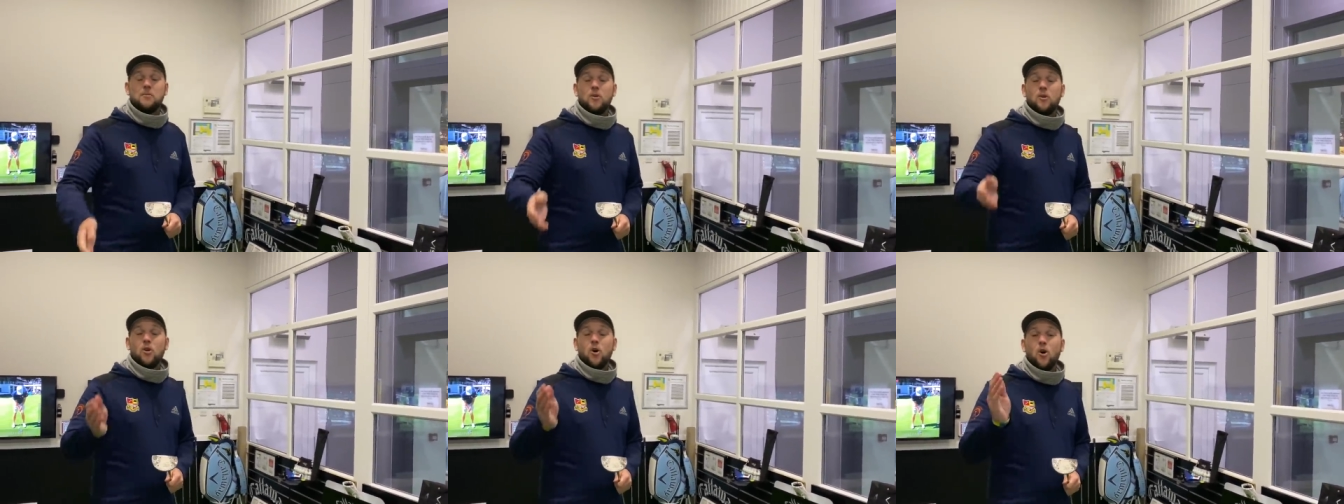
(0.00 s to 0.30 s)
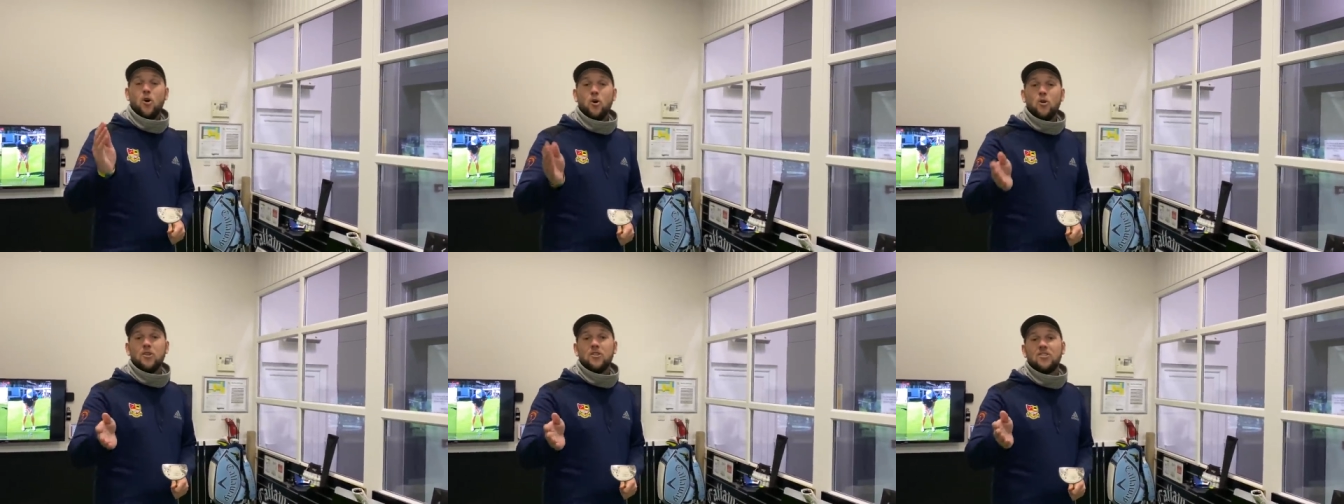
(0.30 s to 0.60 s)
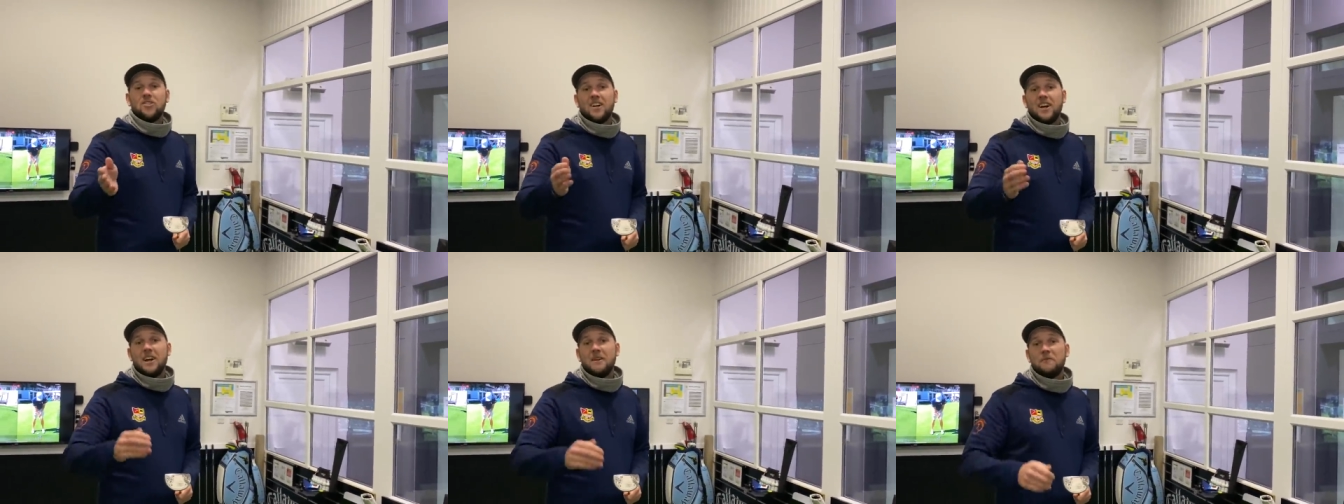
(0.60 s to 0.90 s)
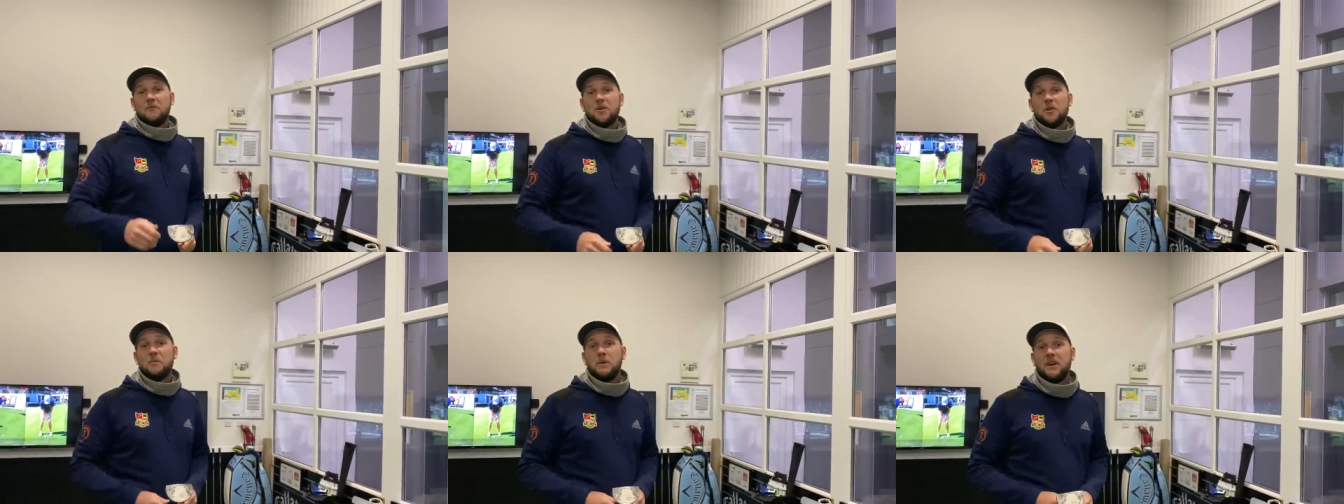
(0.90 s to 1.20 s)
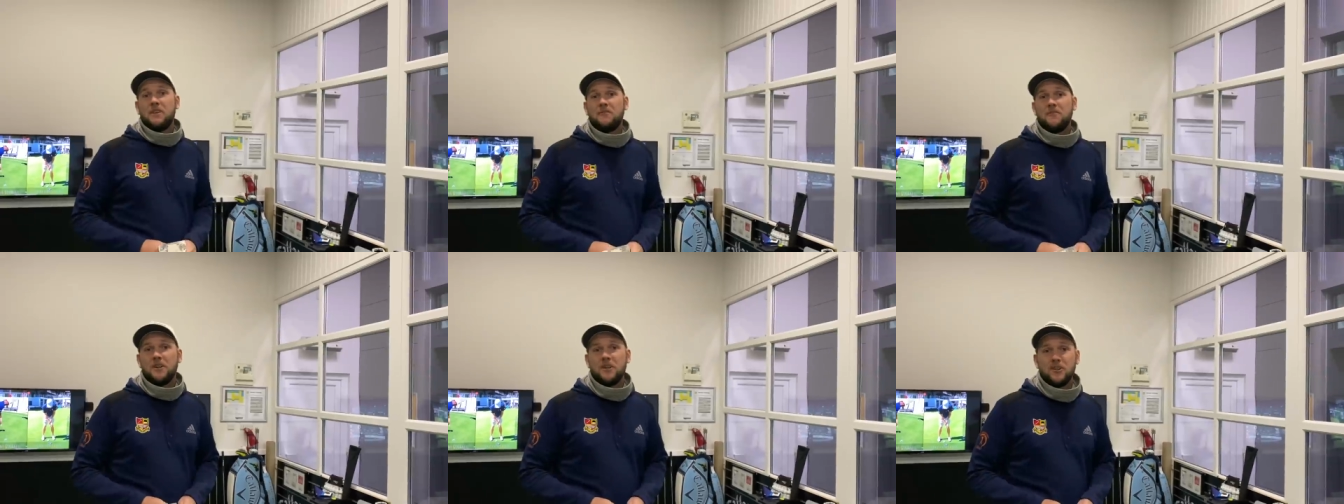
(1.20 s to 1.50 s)
all the time for a
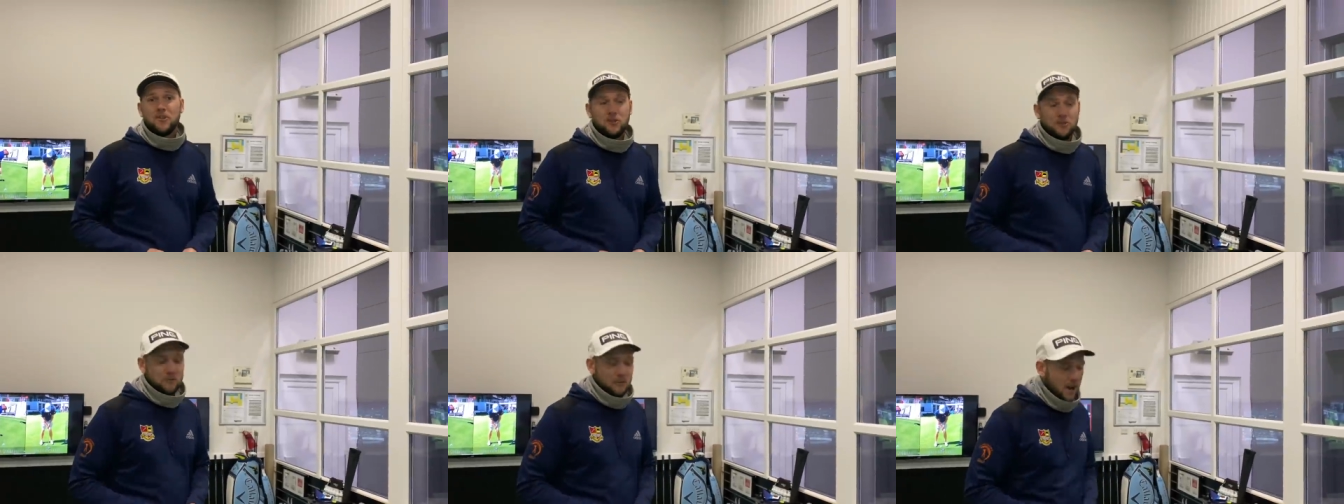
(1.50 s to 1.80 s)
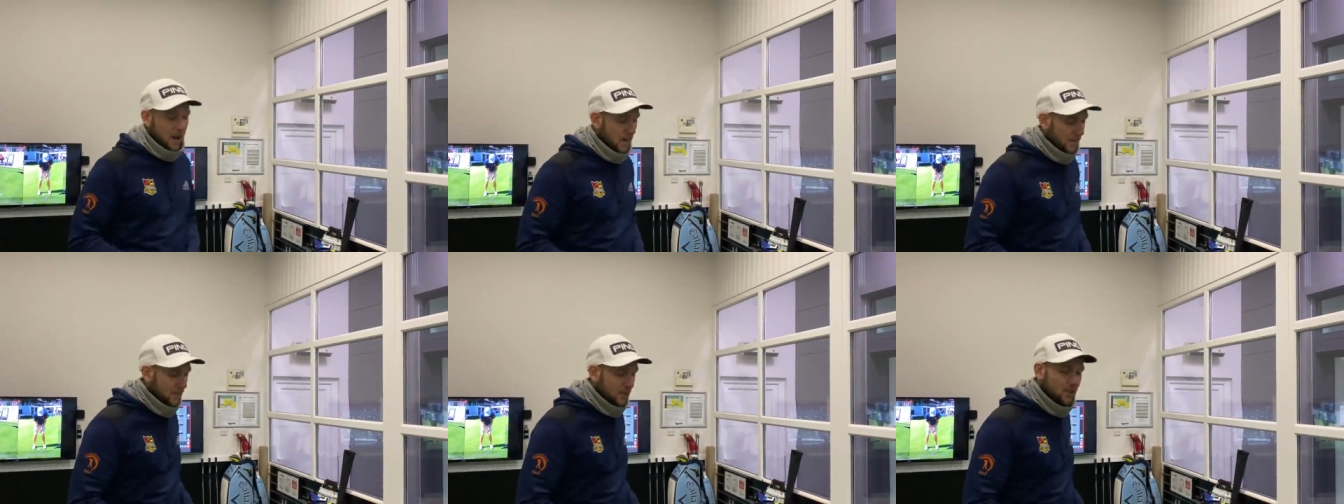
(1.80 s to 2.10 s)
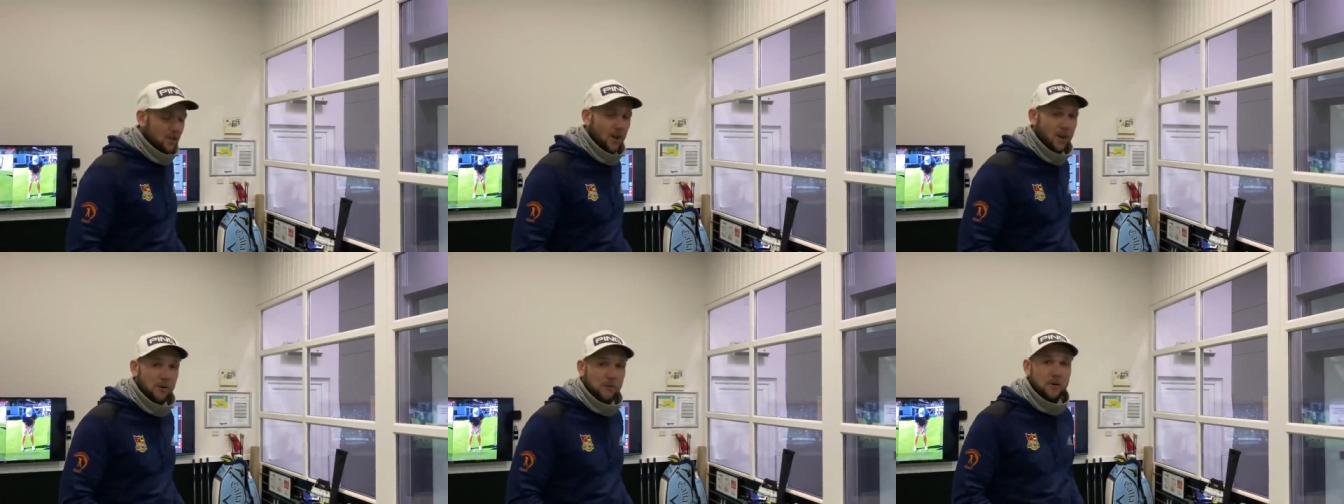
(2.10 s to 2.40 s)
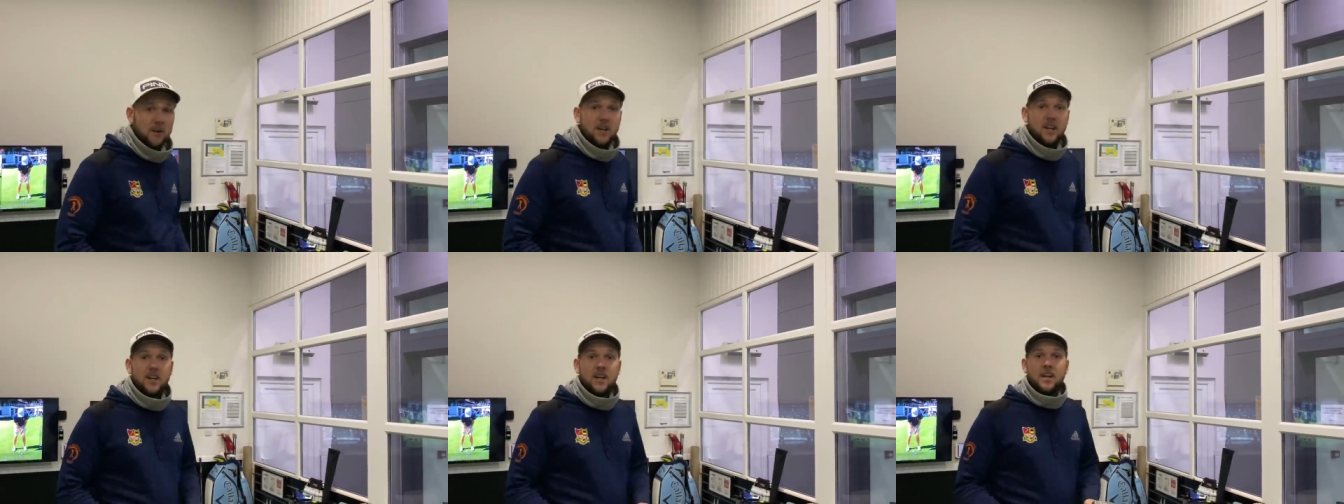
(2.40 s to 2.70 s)
beverage. Right, so